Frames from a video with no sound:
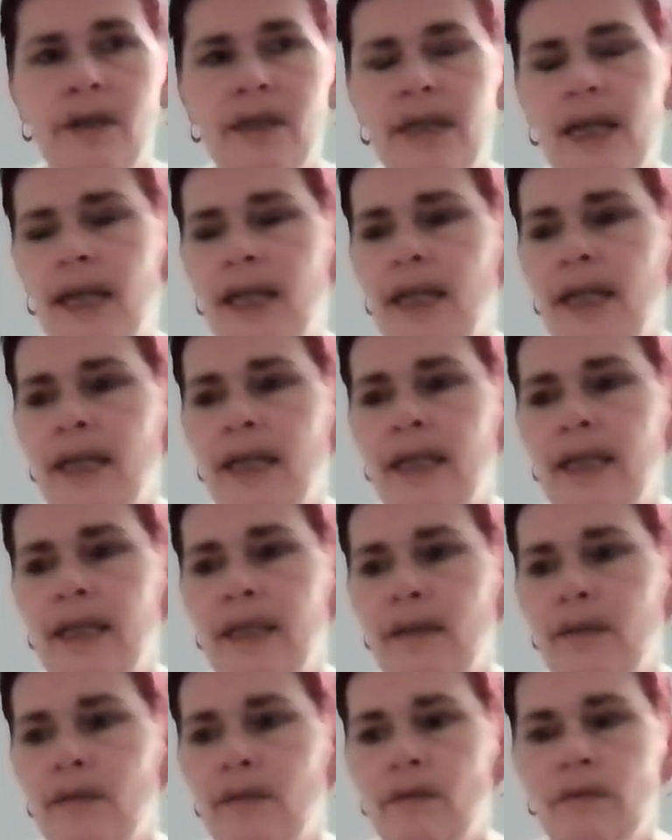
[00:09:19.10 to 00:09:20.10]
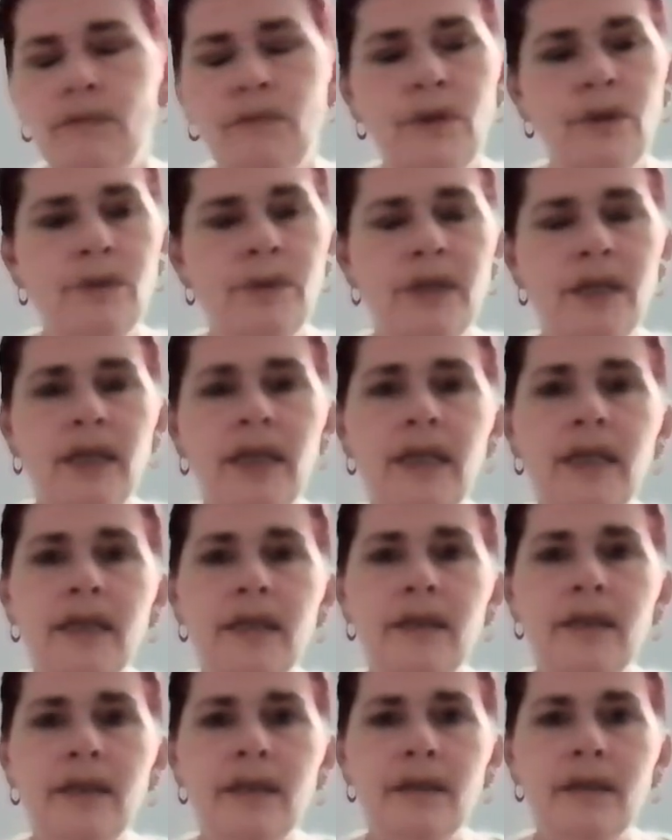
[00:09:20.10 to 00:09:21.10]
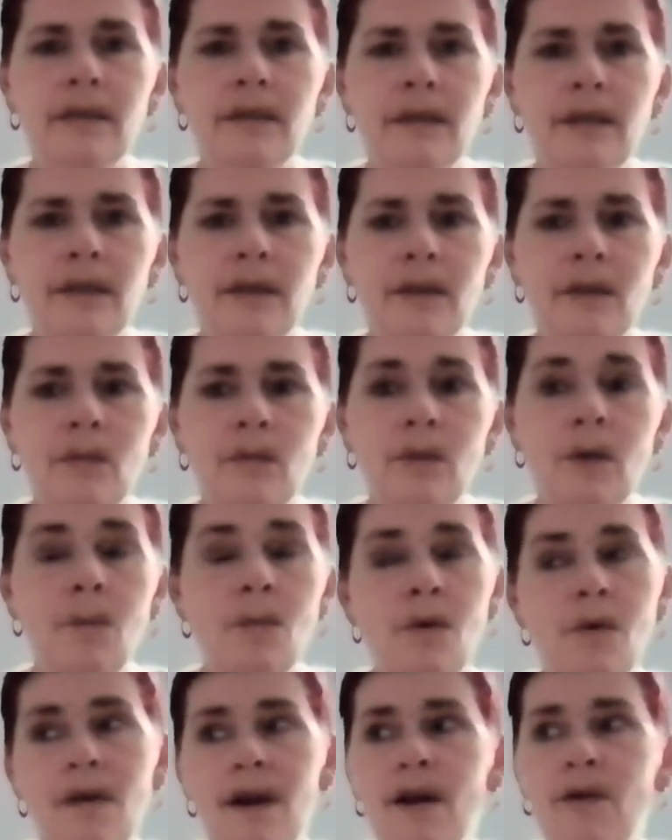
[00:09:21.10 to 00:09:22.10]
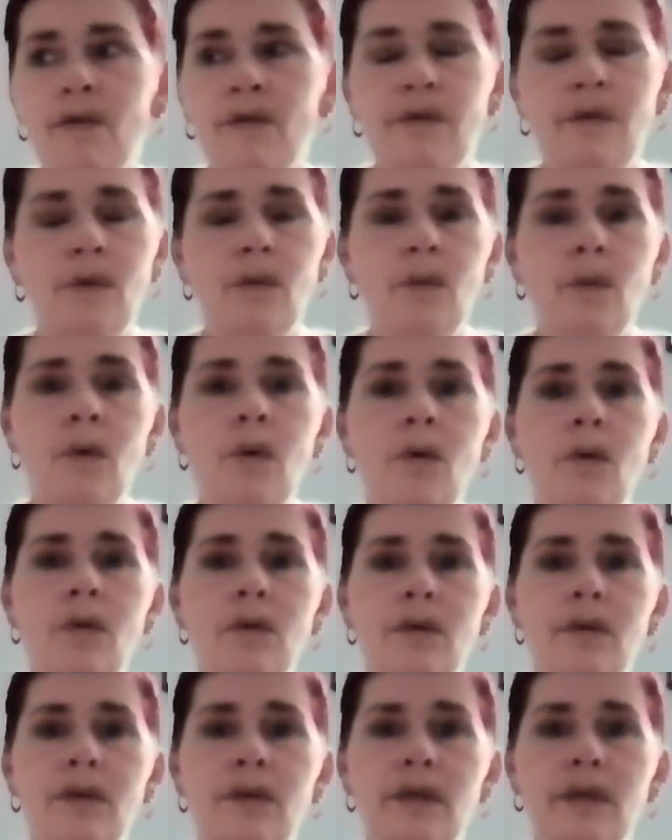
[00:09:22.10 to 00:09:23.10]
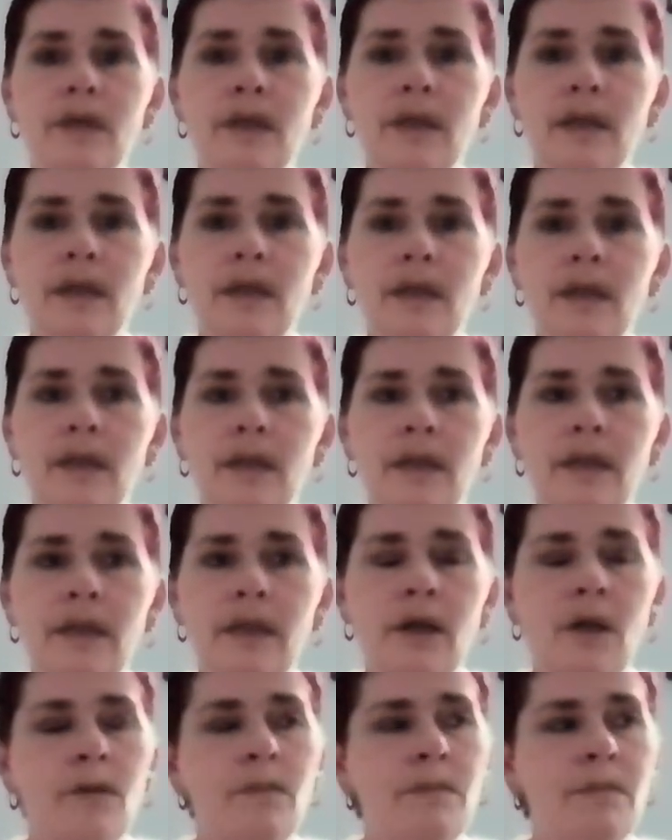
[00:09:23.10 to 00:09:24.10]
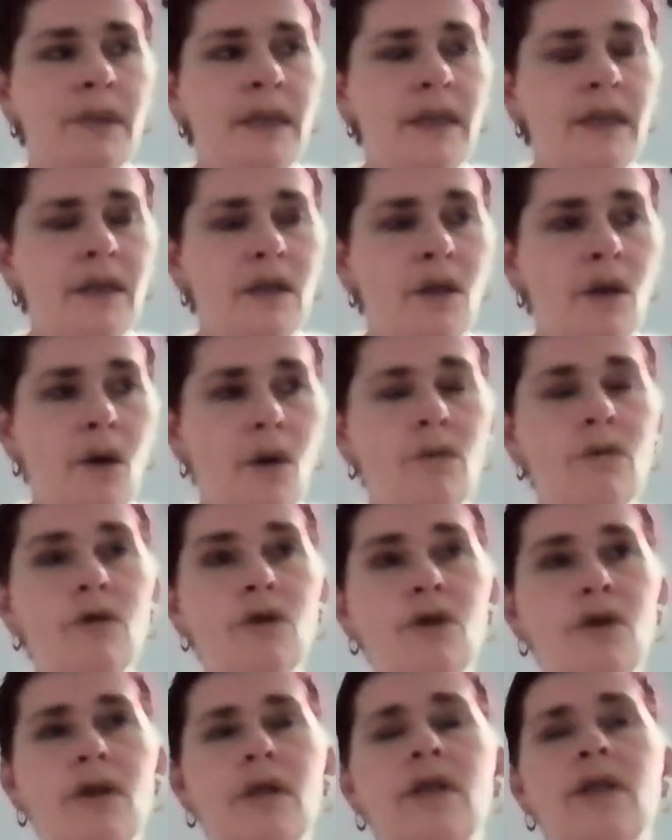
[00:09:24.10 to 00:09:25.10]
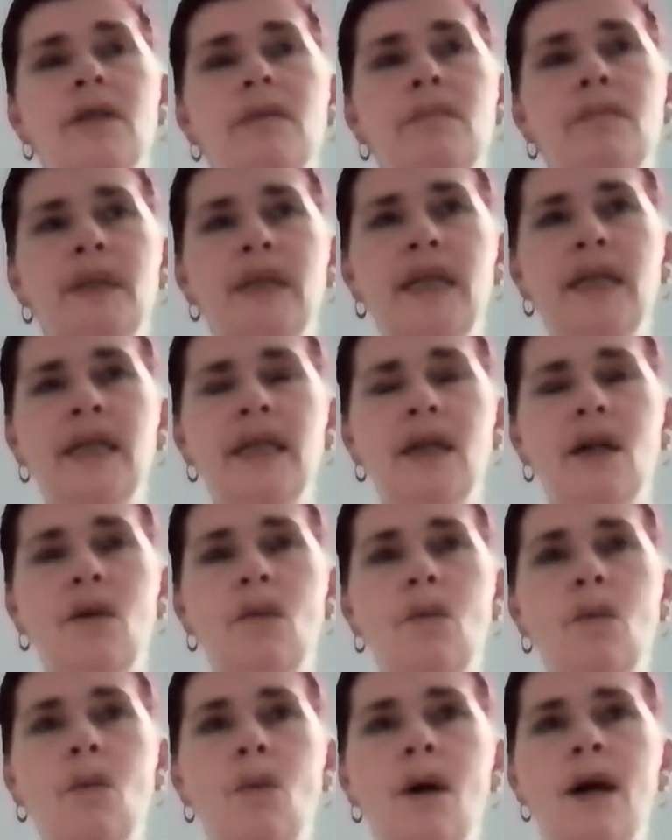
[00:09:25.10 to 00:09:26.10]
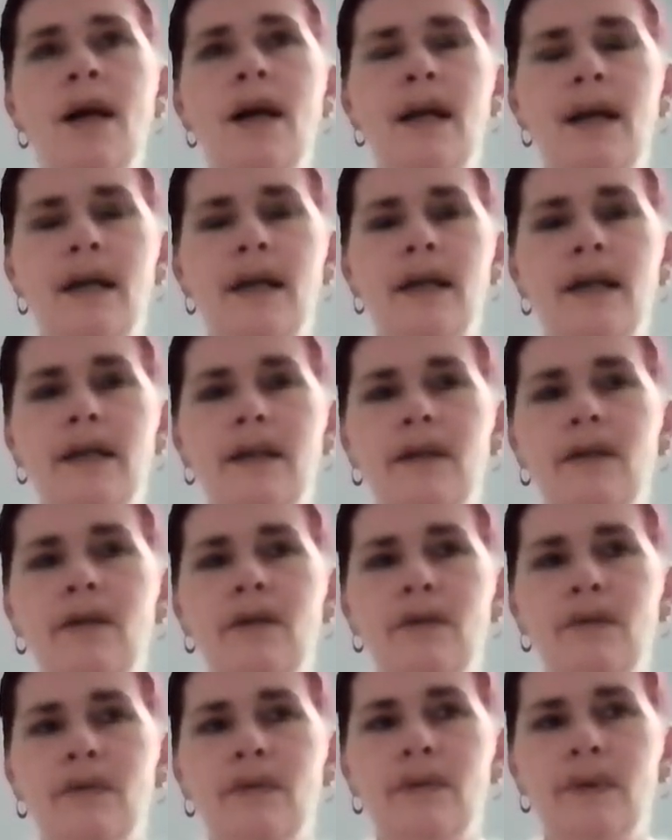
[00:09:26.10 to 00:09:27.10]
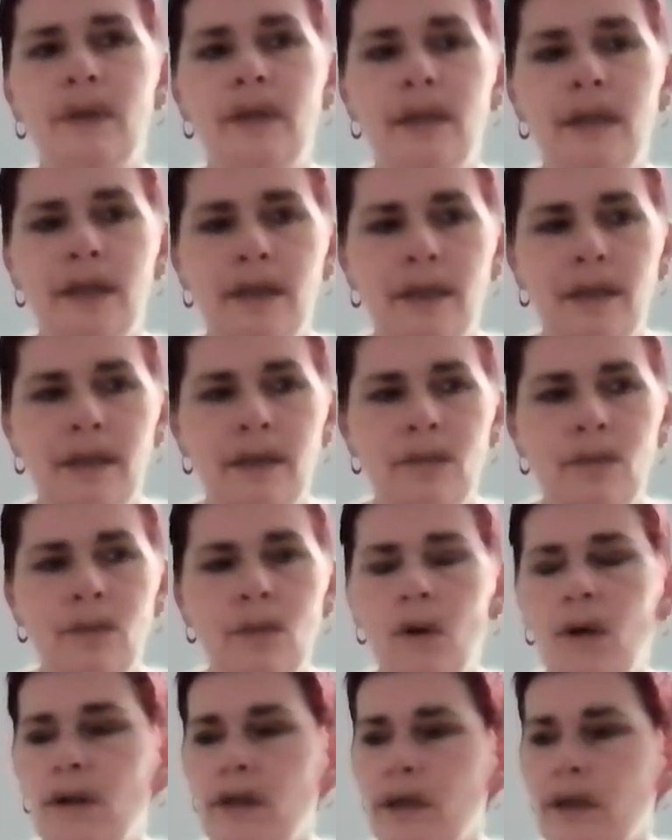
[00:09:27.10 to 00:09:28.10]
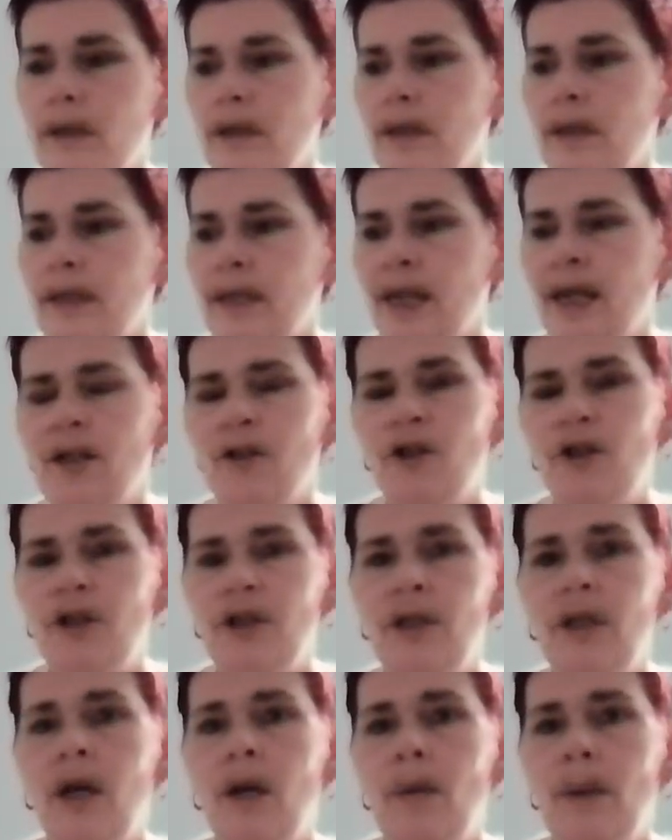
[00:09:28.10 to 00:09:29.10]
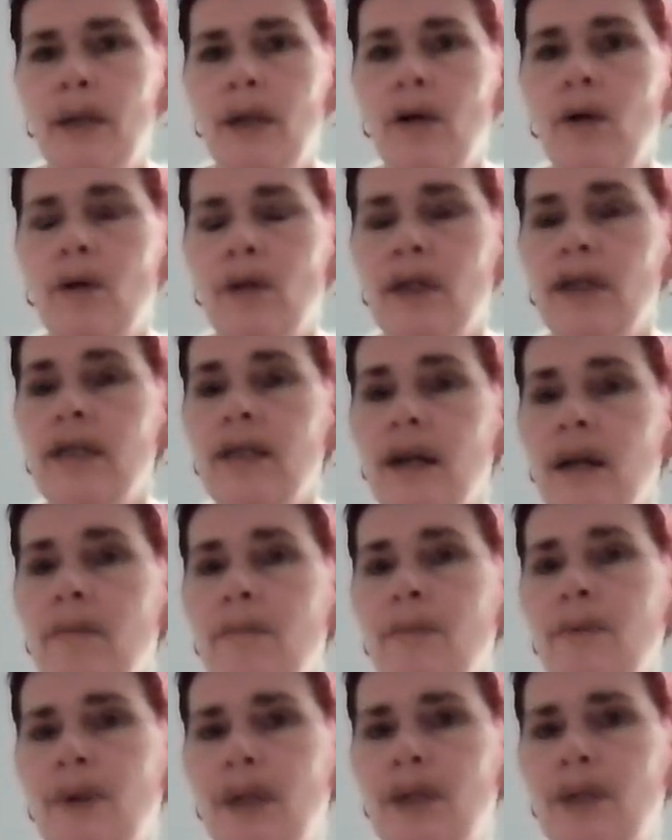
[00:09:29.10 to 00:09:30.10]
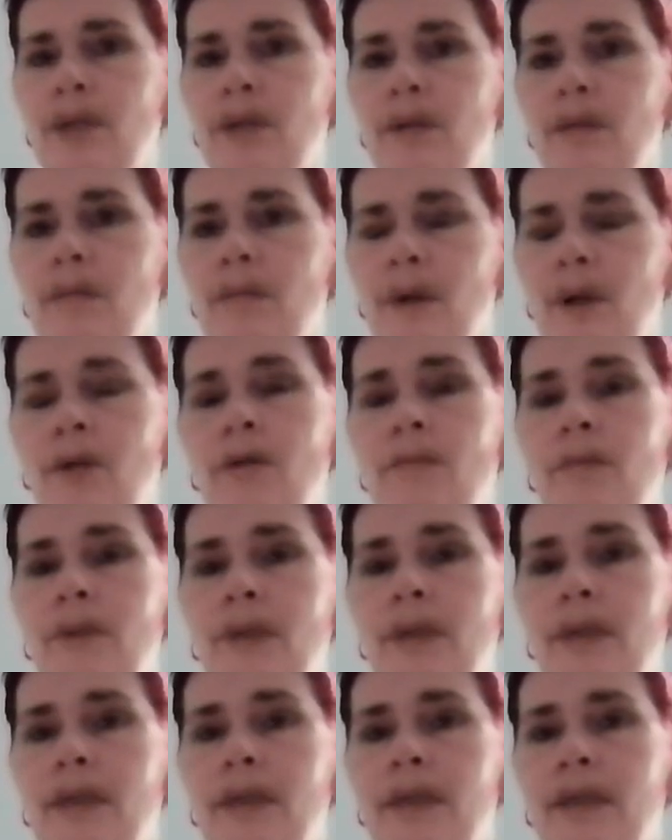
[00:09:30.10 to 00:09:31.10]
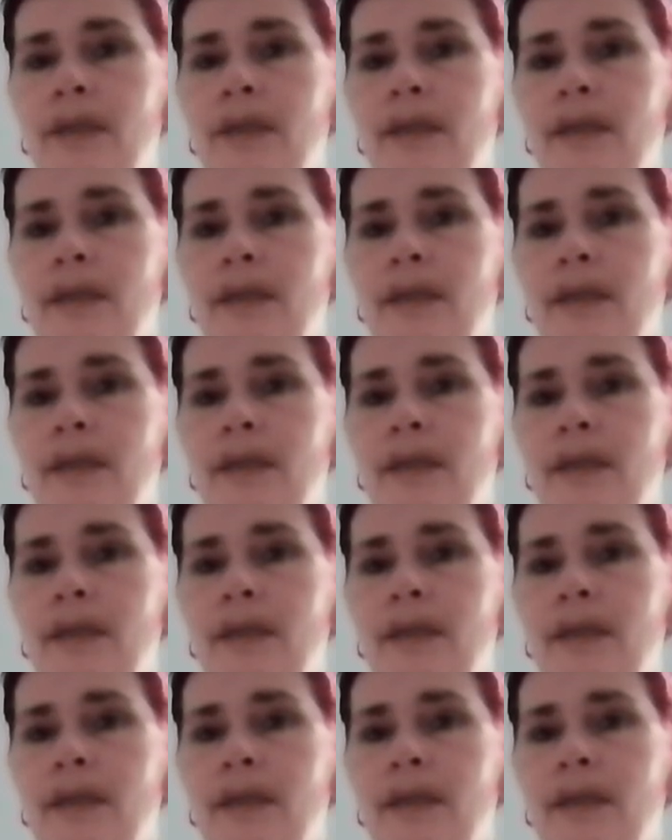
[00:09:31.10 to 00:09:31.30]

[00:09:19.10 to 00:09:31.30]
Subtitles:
daily routines when we're out for walks. Being conscious, being aware of what is actually going on in that present moment.